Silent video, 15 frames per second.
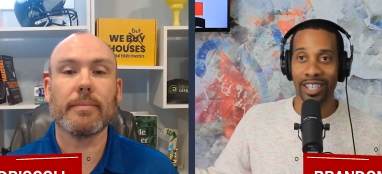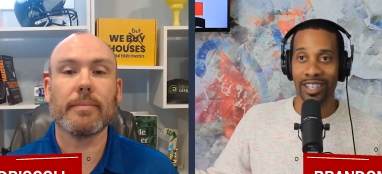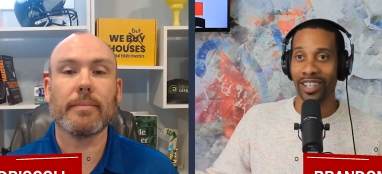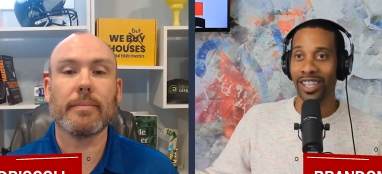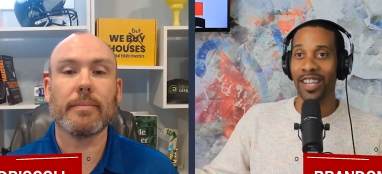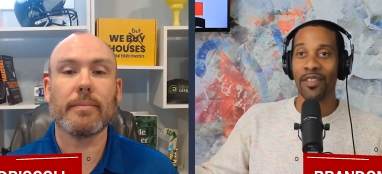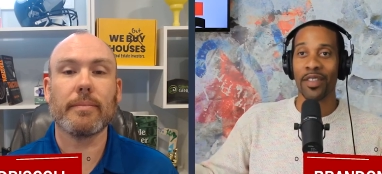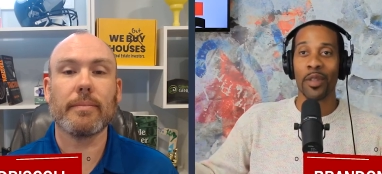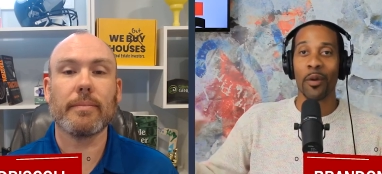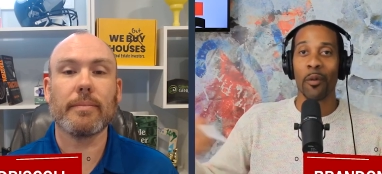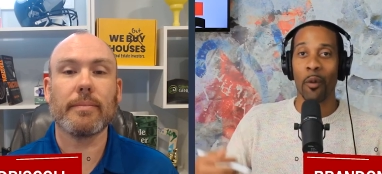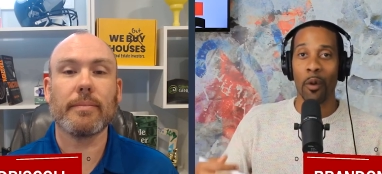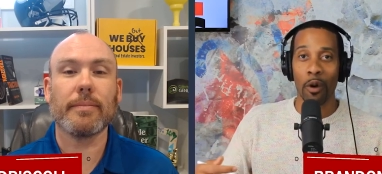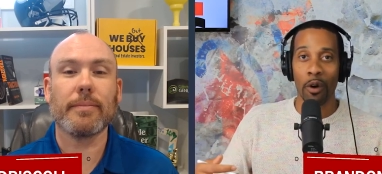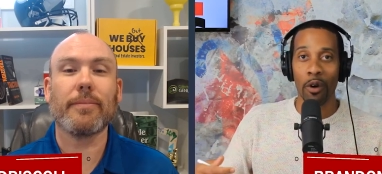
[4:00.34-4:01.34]
Speaker 1: or even the
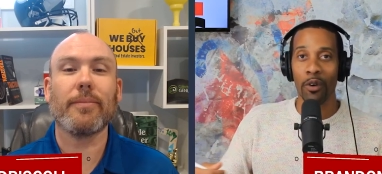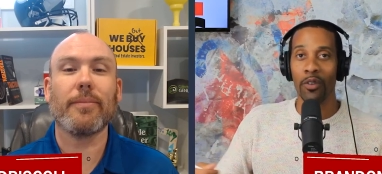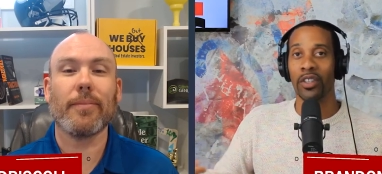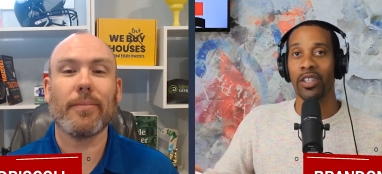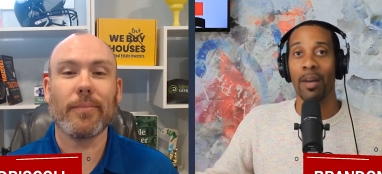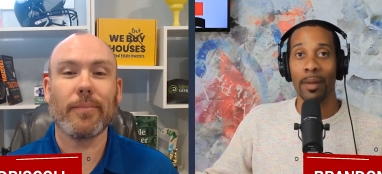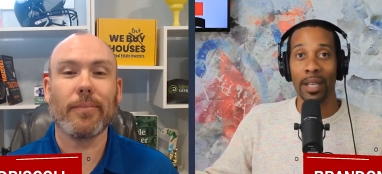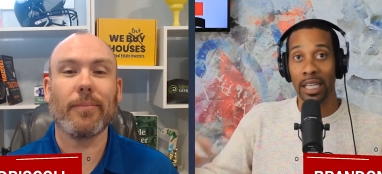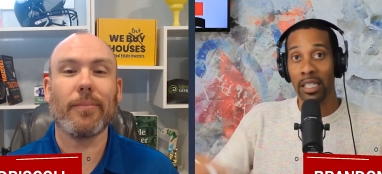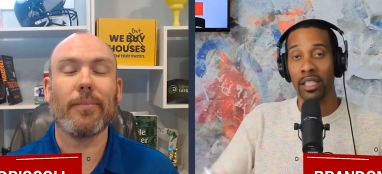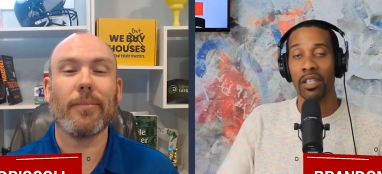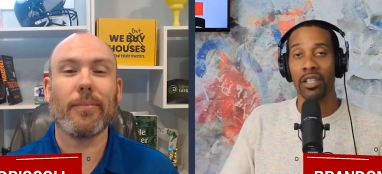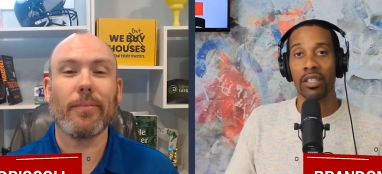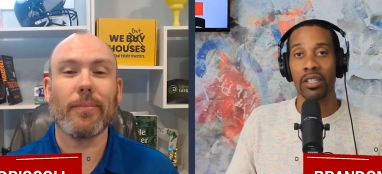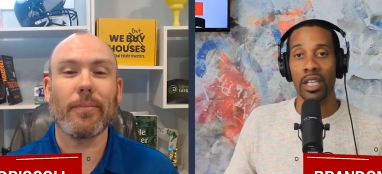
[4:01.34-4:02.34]
world coming
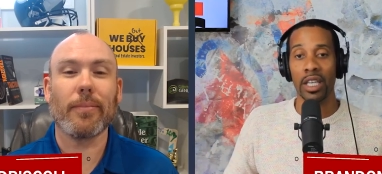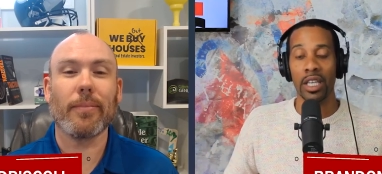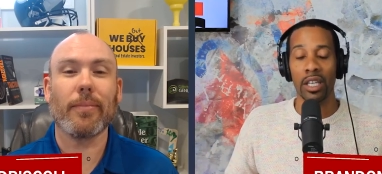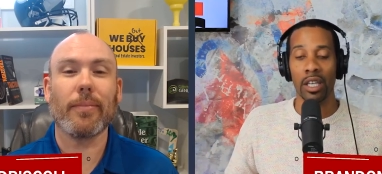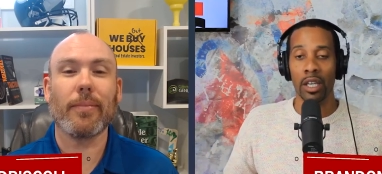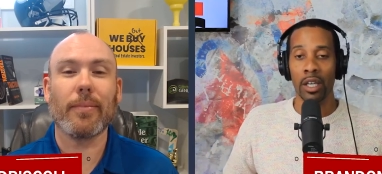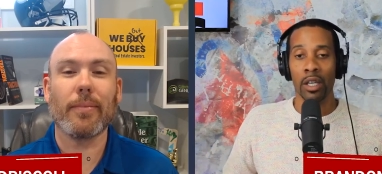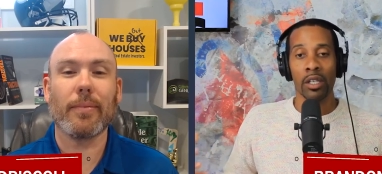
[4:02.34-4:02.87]
into your city.